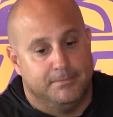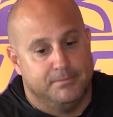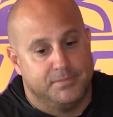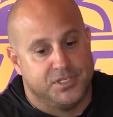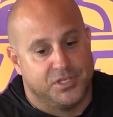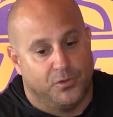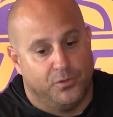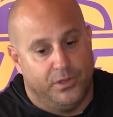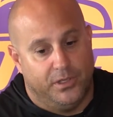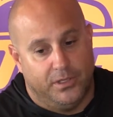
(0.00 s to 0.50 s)

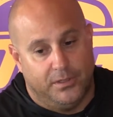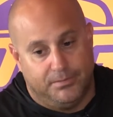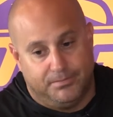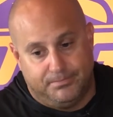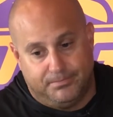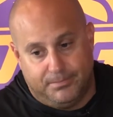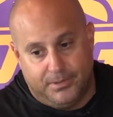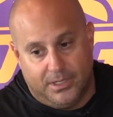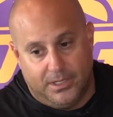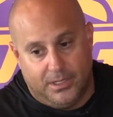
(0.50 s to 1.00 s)
So we
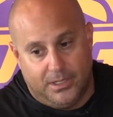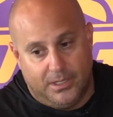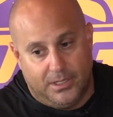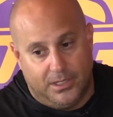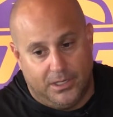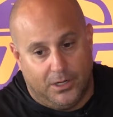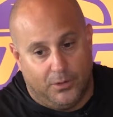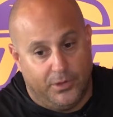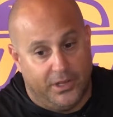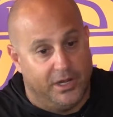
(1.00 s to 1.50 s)

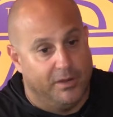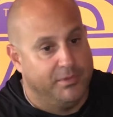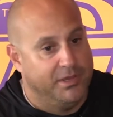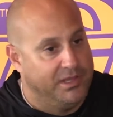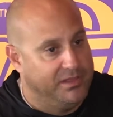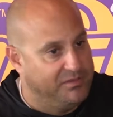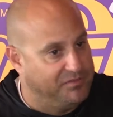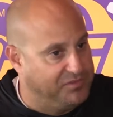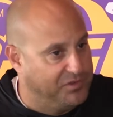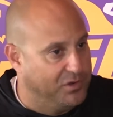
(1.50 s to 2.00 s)
ended up
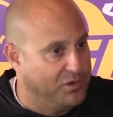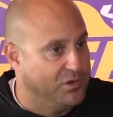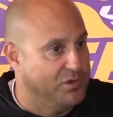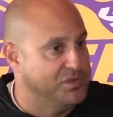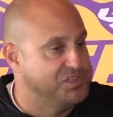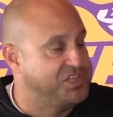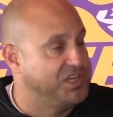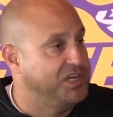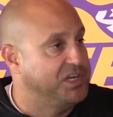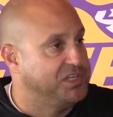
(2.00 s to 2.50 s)
hitting the field
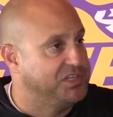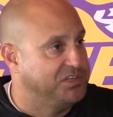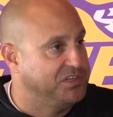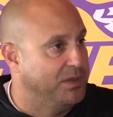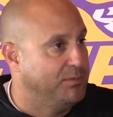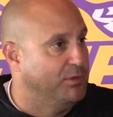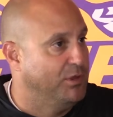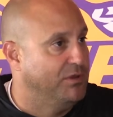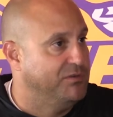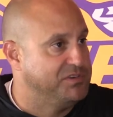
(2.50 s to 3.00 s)
goal, sending it to
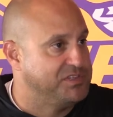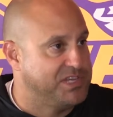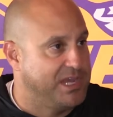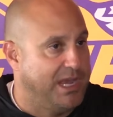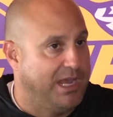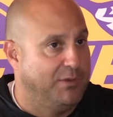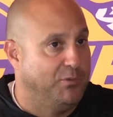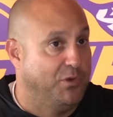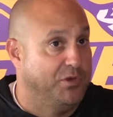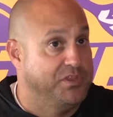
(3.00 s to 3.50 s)
double
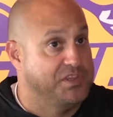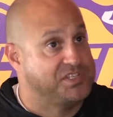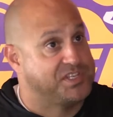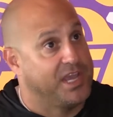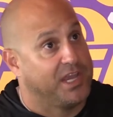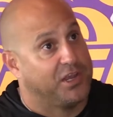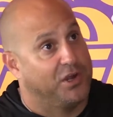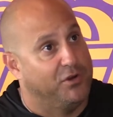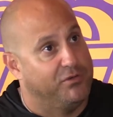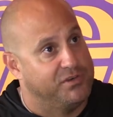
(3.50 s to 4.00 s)
overtime. Well, in the
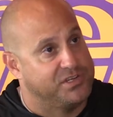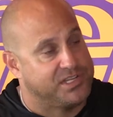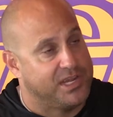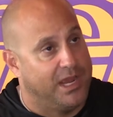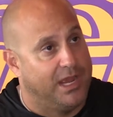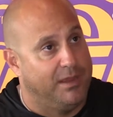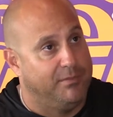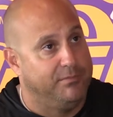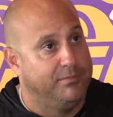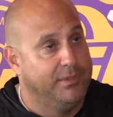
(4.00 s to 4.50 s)
second
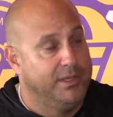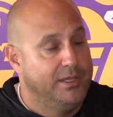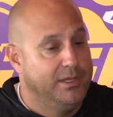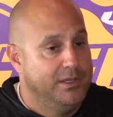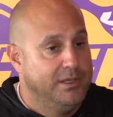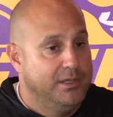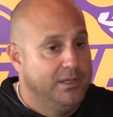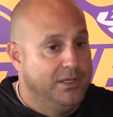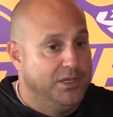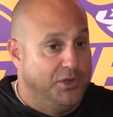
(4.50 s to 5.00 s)
overtime,
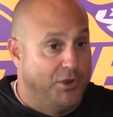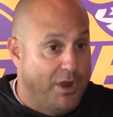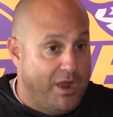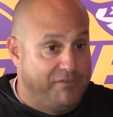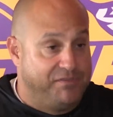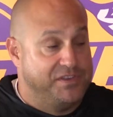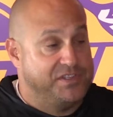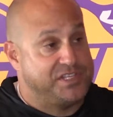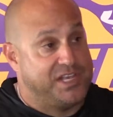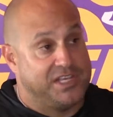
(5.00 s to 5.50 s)
your
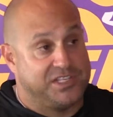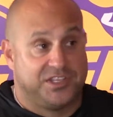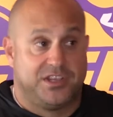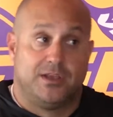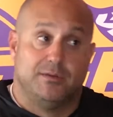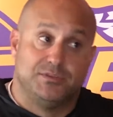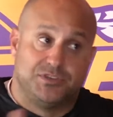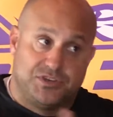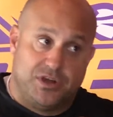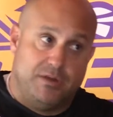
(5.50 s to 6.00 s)
offense has to
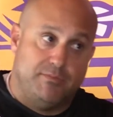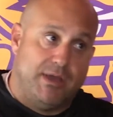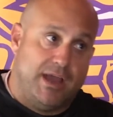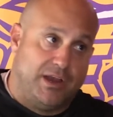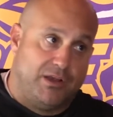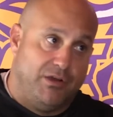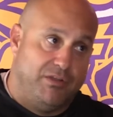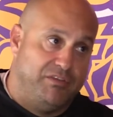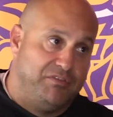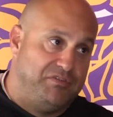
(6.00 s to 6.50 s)
come straight
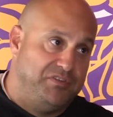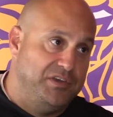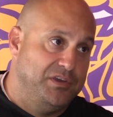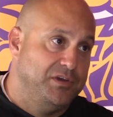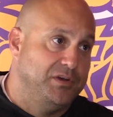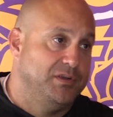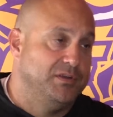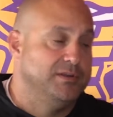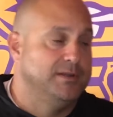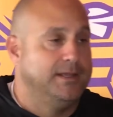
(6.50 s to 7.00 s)
back on the
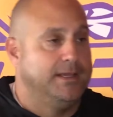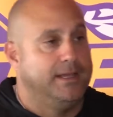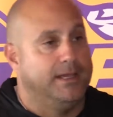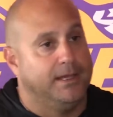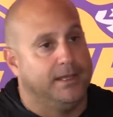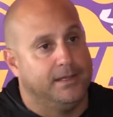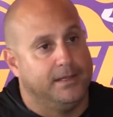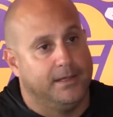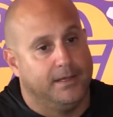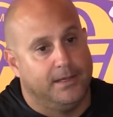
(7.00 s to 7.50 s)
field,
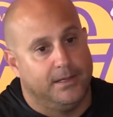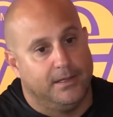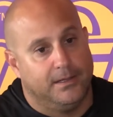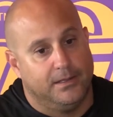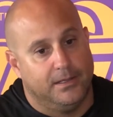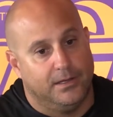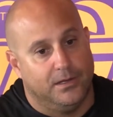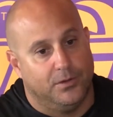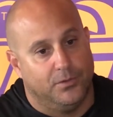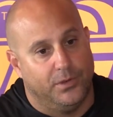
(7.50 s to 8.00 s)
and
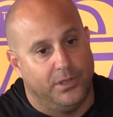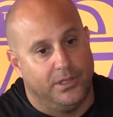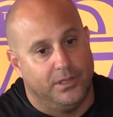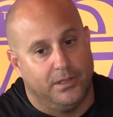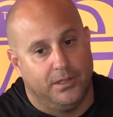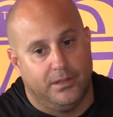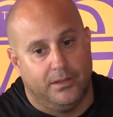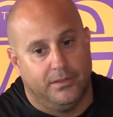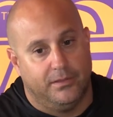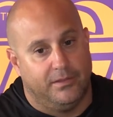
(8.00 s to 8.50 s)

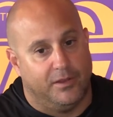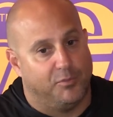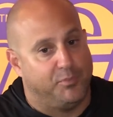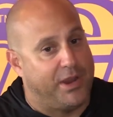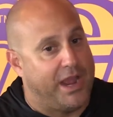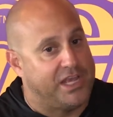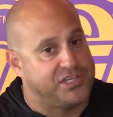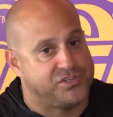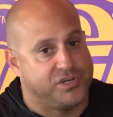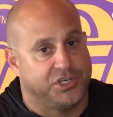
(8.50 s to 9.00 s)
their
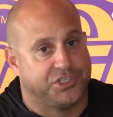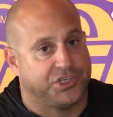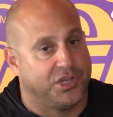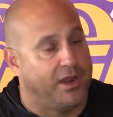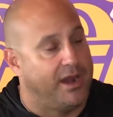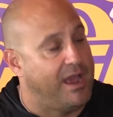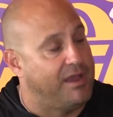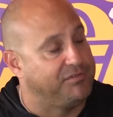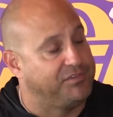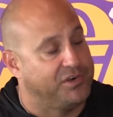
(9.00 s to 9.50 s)
pass rush
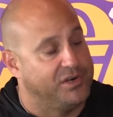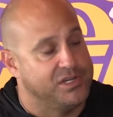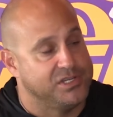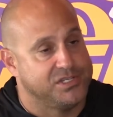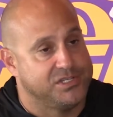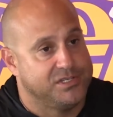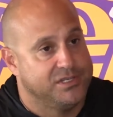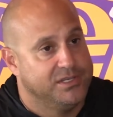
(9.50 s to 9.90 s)
got after us.